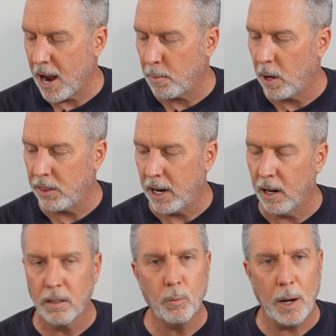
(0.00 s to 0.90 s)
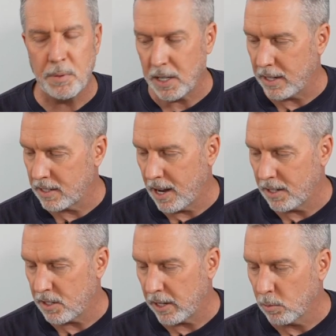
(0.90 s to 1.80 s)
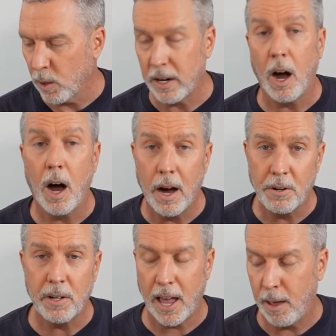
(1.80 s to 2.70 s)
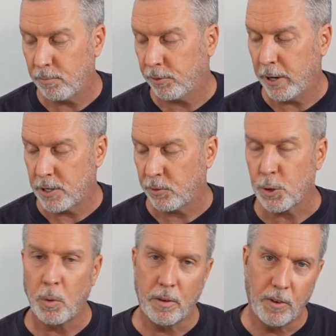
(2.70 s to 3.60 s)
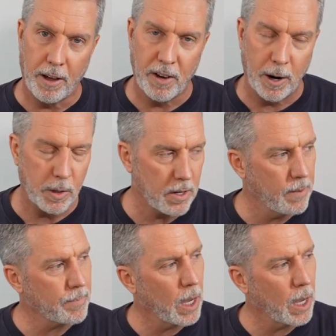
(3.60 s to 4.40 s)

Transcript: grab on their website says they can run a one hundred amp fridge for twenty-five hours.